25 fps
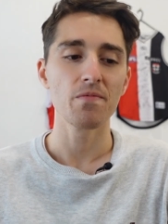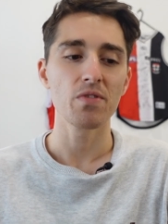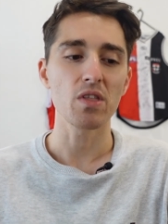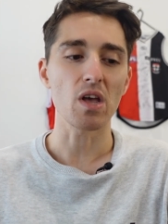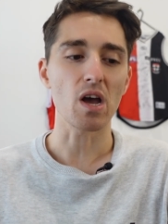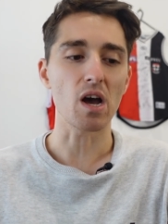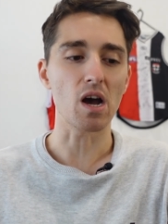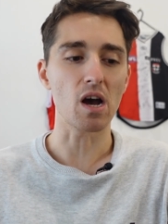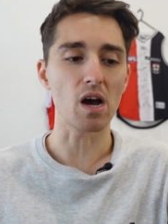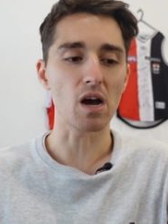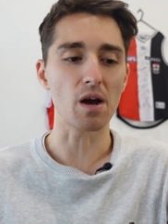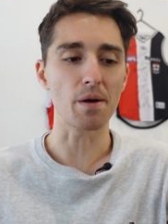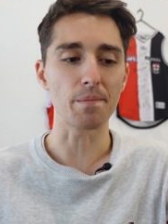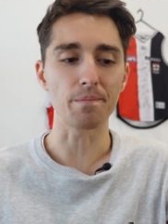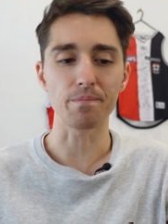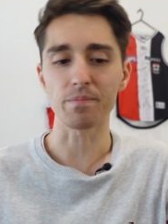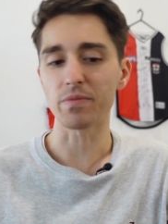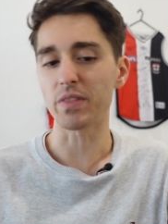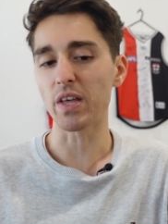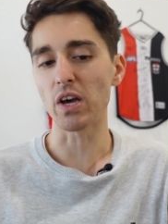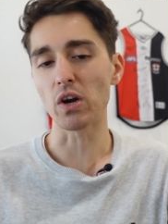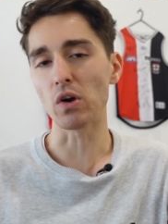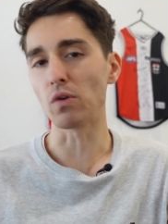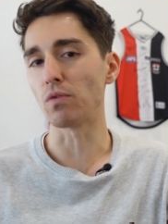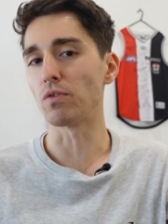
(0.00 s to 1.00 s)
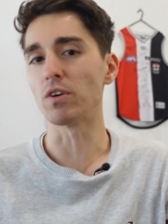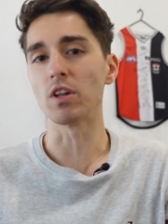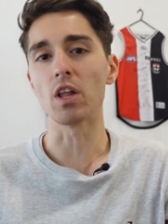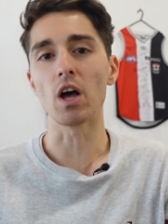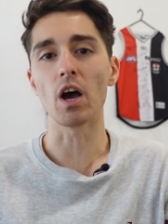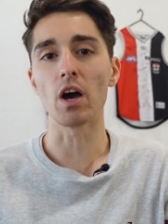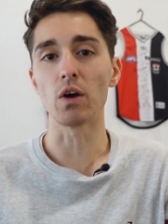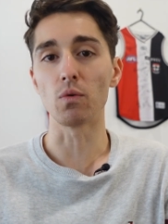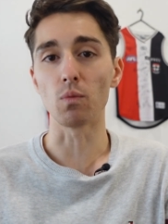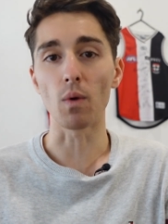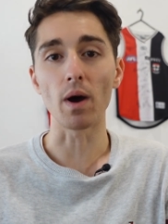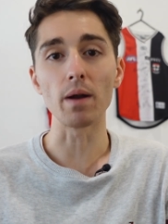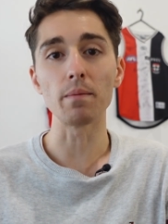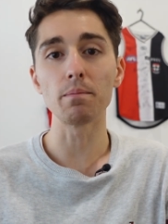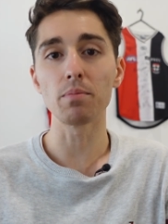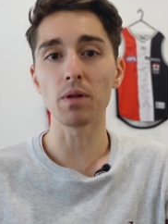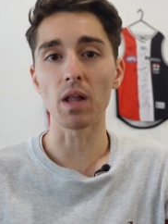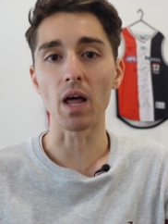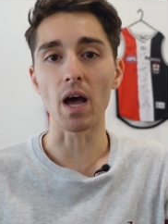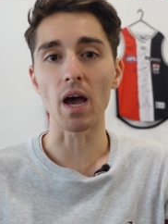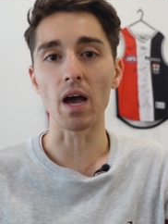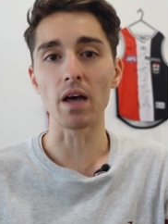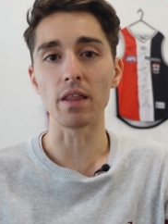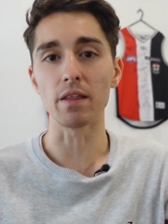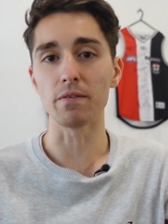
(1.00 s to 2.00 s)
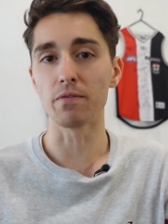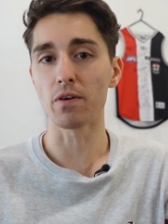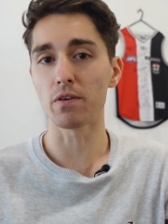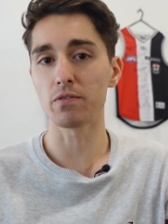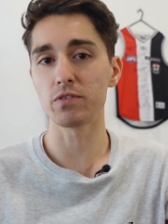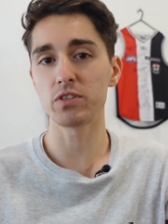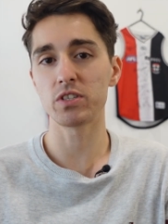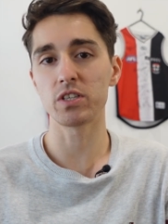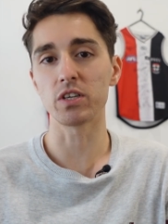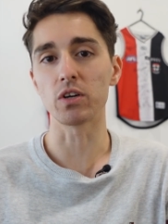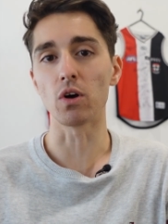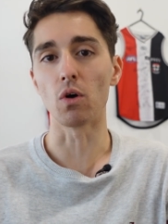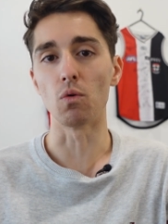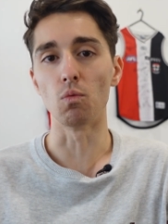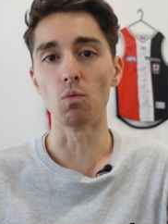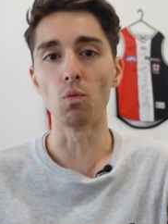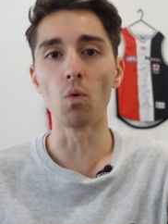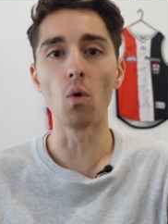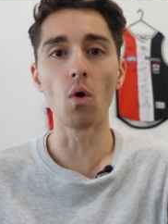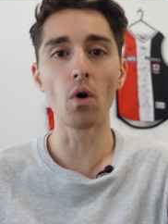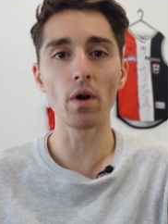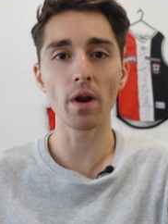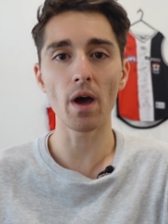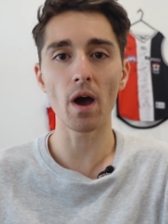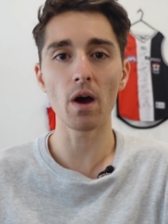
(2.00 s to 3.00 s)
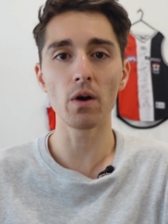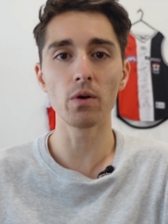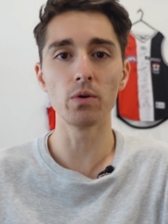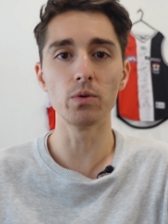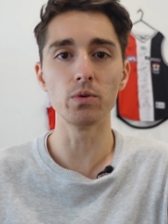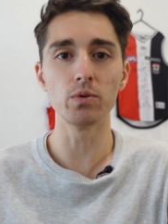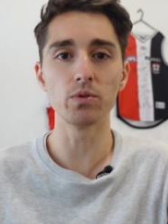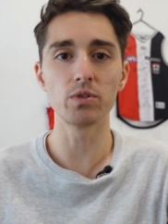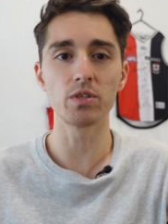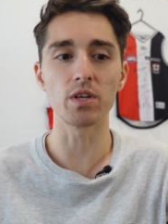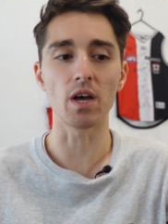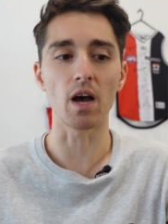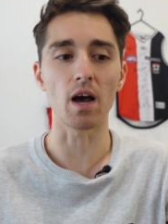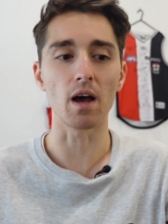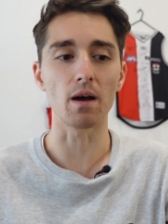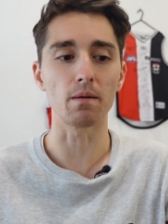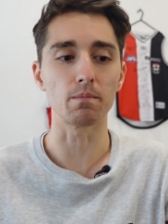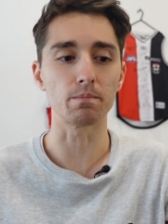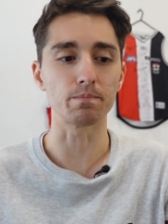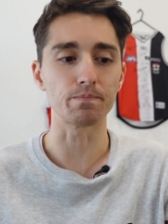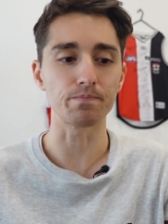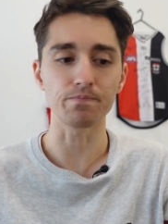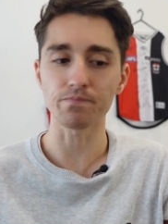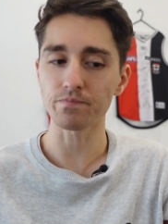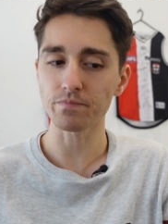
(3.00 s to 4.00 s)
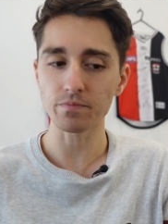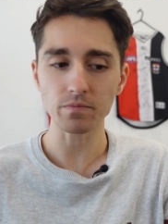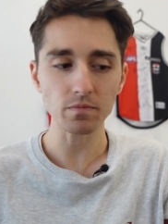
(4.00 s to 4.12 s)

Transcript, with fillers: Um, they don't rely on one player. They've obviously got Warner, who's um,